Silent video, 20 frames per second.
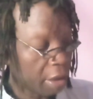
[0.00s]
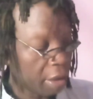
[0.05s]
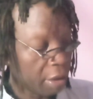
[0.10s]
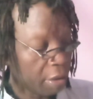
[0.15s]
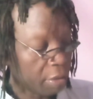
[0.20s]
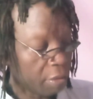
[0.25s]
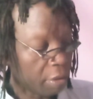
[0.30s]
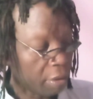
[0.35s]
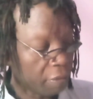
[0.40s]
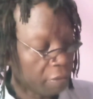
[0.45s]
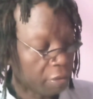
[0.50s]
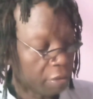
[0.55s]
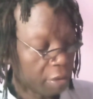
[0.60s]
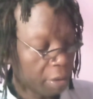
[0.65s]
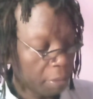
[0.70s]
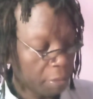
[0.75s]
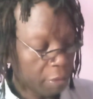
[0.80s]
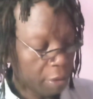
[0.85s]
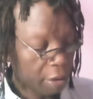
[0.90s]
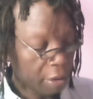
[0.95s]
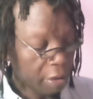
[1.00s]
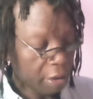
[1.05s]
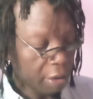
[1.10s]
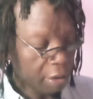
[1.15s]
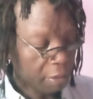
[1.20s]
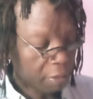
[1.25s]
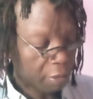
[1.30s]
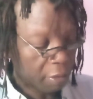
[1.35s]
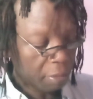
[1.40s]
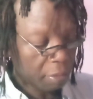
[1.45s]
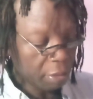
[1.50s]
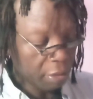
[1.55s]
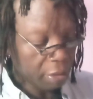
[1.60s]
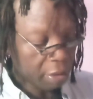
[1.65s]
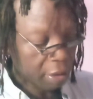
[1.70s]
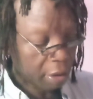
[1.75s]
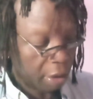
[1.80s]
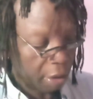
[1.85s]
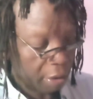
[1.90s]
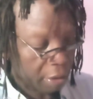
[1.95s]
You have to subtract 6 from both
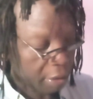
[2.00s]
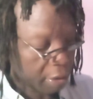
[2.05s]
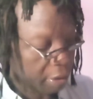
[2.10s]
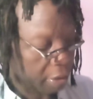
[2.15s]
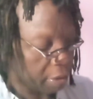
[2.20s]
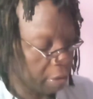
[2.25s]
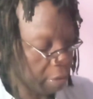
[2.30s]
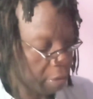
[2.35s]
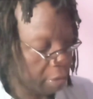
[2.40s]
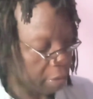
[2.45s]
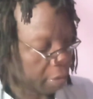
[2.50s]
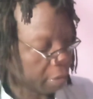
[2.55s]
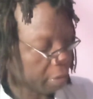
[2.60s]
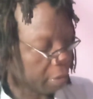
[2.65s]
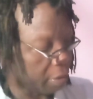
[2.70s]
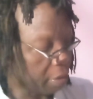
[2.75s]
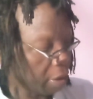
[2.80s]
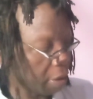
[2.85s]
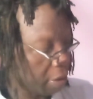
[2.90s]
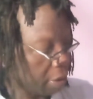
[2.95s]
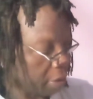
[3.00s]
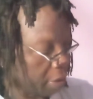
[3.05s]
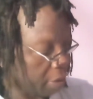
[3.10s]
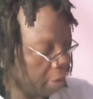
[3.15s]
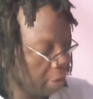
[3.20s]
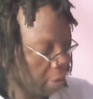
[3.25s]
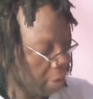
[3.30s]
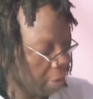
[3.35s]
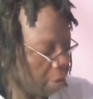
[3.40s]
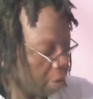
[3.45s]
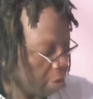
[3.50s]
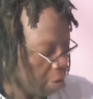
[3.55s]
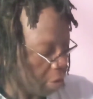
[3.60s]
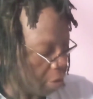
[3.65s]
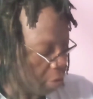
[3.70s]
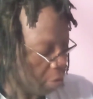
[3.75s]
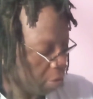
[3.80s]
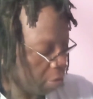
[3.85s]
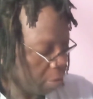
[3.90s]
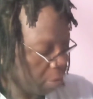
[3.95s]
sides, right?
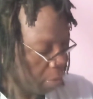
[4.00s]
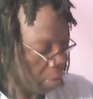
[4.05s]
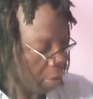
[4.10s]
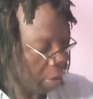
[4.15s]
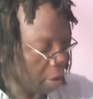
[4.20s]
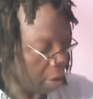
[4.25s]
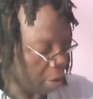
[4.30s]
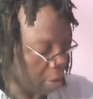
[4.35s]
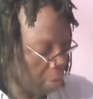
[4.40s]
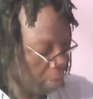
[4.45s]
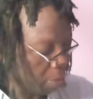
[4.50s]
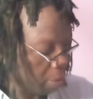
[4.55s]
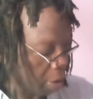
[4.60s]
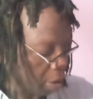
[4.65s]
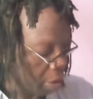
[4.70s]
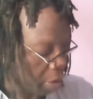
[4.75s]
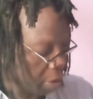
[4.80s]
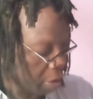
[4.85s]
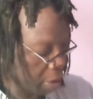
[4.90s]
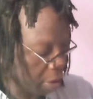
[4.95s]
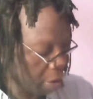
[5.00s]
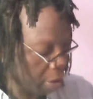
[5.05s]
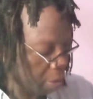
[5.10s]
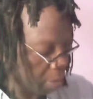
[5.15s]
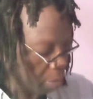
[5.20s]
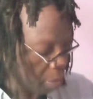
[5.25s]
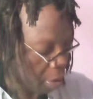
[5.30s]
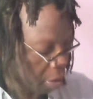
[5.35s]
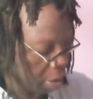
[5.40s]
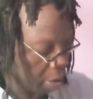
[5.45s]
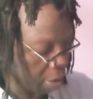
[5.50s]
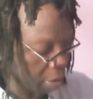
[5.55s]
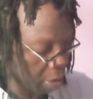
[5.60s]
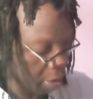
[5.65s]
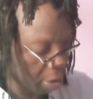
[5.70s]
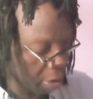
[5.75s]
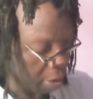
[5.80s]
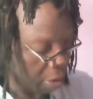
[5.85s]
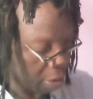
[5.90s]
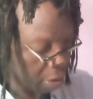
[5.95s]
So it would be x plus 6 minus
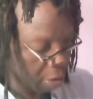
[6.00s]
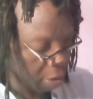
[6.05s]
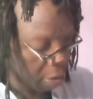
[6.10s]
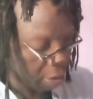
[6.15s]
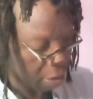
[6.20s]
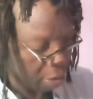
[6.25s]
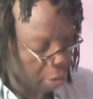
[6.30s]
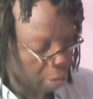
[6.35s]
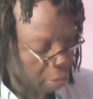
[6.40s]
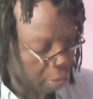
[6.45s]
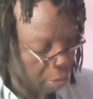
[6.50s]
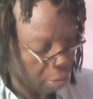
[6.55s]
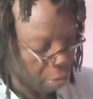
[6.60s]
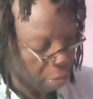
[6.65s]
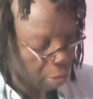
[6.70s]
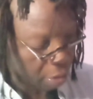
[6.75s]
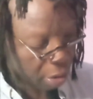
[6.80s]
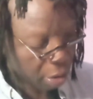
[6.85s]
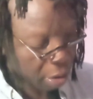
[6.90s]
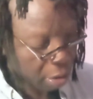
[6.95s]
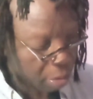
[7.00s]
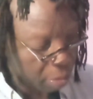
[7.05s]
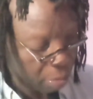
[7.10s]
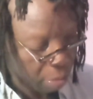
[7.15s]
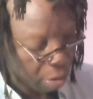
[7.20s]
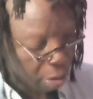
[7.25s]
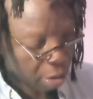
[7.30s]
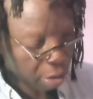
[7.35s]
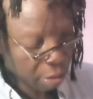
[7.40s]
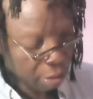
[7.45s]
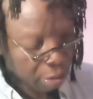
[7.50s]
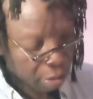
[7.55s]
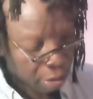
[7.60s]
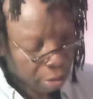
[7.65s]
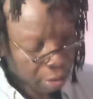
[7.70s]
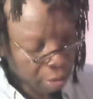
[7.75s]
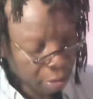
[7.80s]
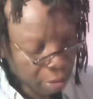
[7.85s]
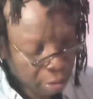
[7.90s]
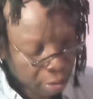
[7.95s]
6 is equal to 8 minus
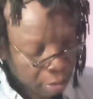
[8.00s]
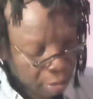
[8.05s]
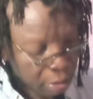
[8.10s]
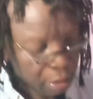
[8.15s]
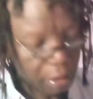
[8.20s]
6.